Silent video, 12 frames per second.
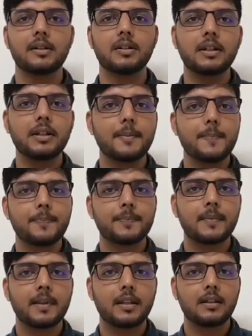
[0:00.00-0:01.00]
Okay,
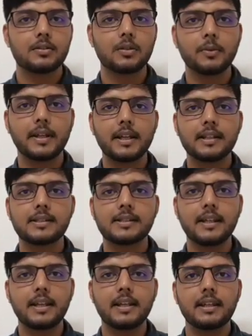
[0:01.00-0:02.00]
so we can
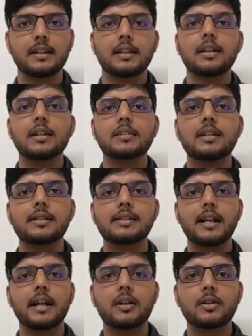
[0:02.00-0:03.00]
say the
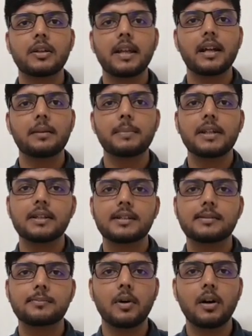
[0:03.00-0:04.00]
shadow can be a
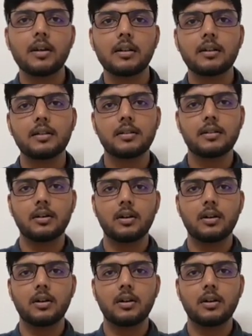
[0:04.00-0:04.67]
smaller,